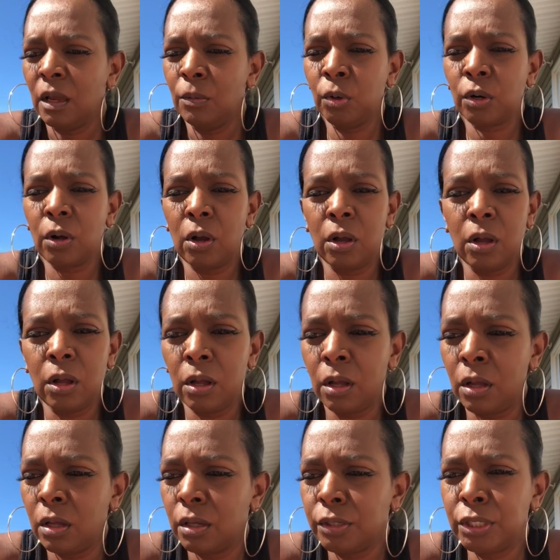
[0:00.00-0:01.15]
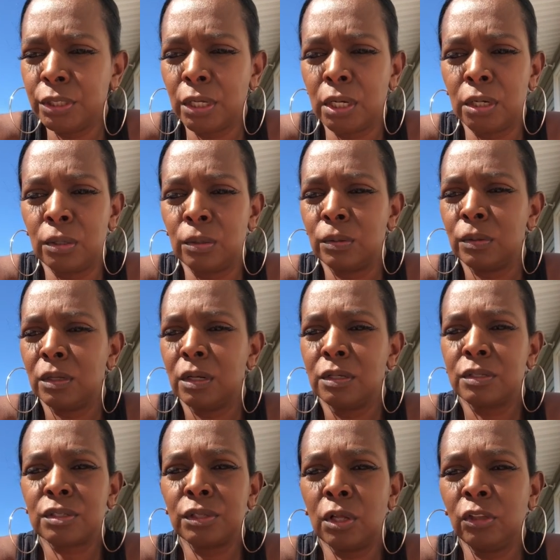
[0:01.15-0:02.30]
We're all,
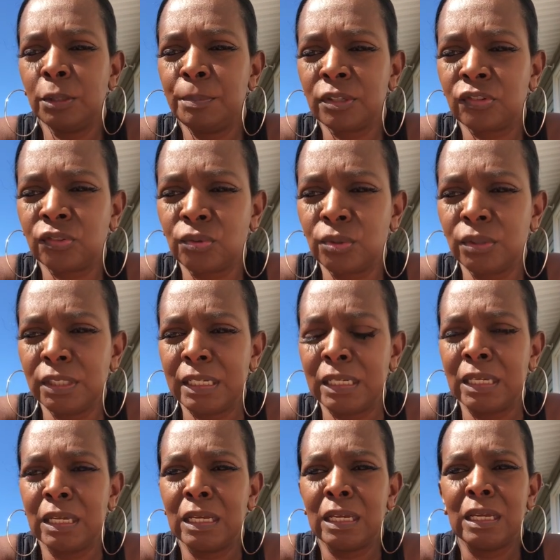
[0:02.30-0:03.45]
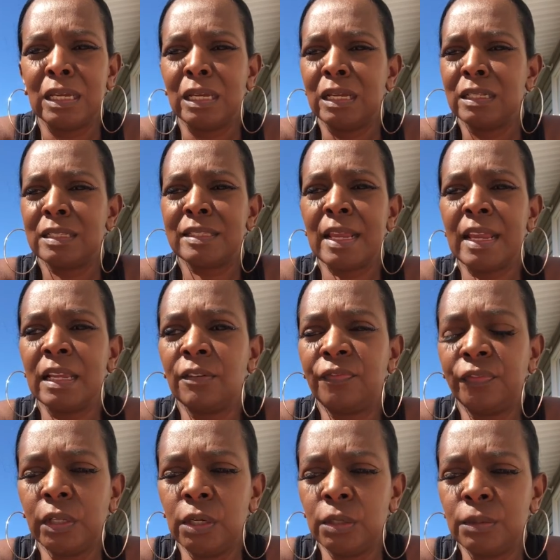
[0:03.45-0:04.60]
slowly but surely staying
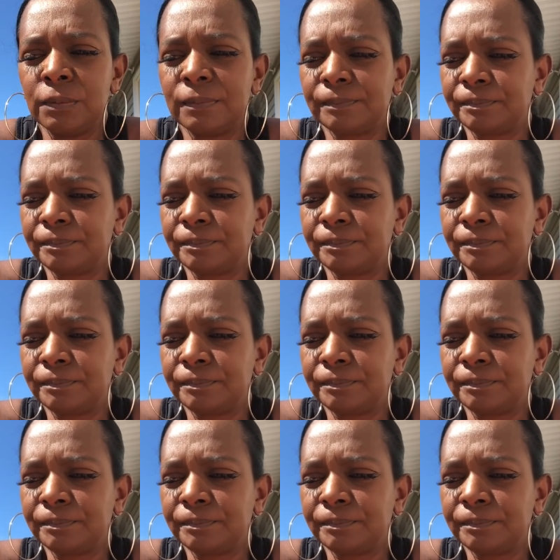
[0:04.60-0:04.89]
afloat.